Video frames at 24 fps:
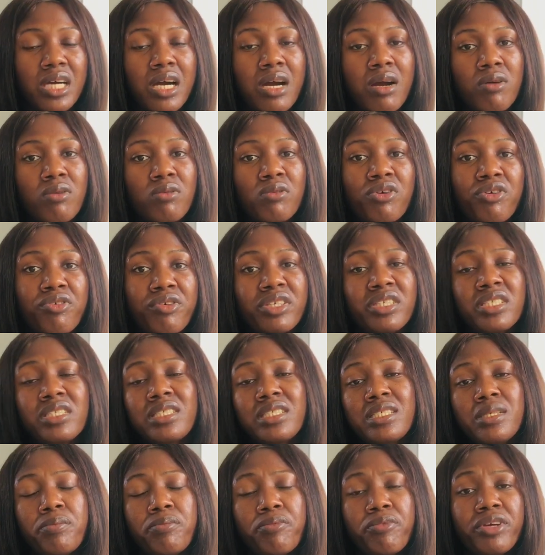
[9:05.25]
I'll create a
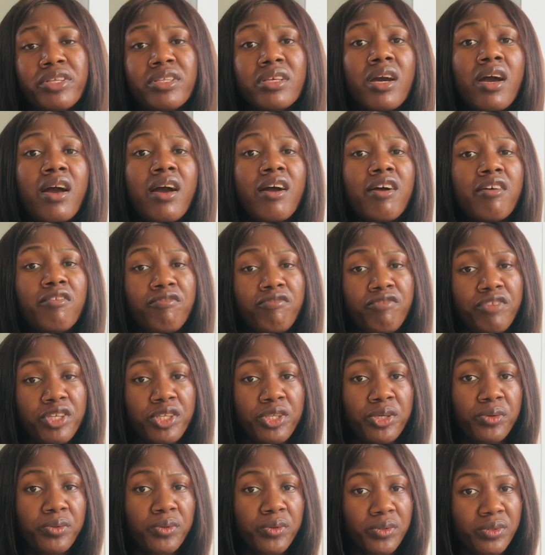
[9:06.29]
separate
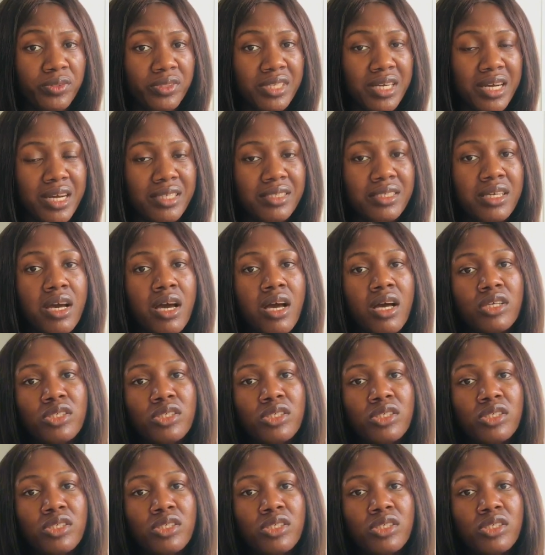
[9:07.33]
video on that.